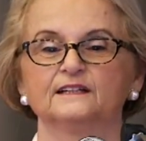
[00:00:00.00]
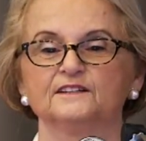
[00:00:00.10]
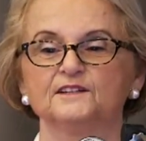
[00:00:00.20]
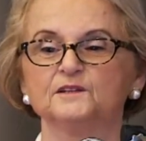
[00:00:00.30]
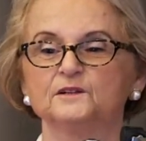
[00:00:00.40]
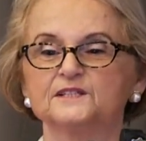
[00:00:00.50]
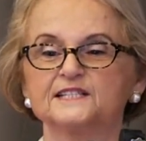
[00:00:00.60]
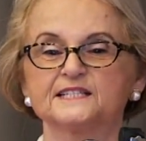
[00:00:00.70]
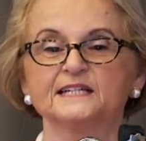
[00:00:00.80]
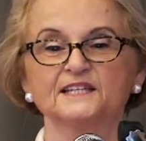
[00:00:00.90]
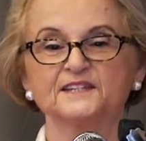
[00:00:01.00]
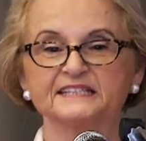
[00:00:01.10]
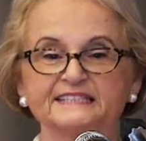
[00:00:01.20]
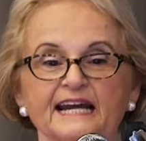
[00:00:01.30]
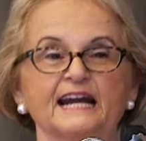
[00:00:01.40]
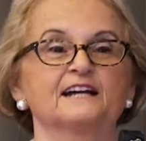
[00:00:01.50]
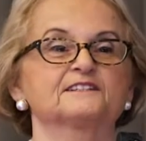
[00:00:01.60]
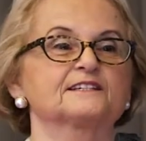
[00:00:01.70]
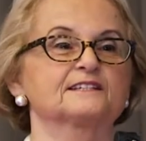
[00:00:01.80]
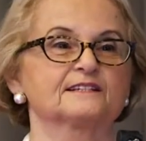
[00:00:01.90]
you see the
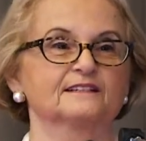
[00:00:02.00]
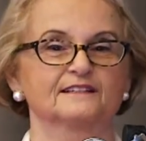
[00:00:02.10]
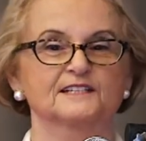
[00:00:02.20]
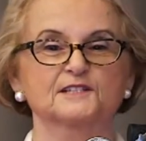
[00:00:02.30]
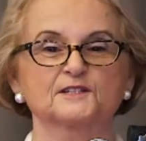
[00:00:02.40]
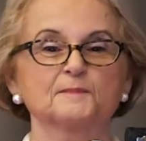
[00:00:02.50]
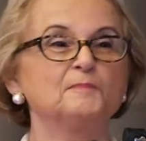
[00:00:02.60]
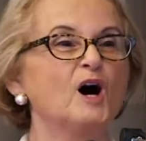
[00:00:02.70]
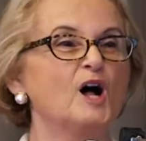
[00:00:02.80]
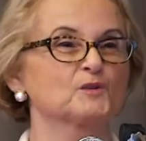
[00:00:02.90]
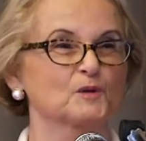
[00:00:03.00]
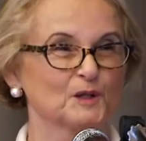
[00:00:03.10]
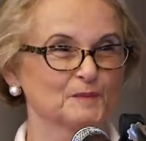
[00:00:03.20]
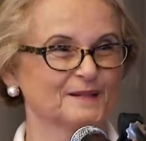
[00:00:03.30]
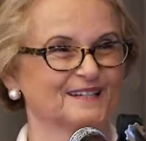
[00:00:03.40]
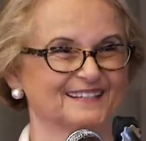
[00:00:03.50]
dance. This is the ballroom.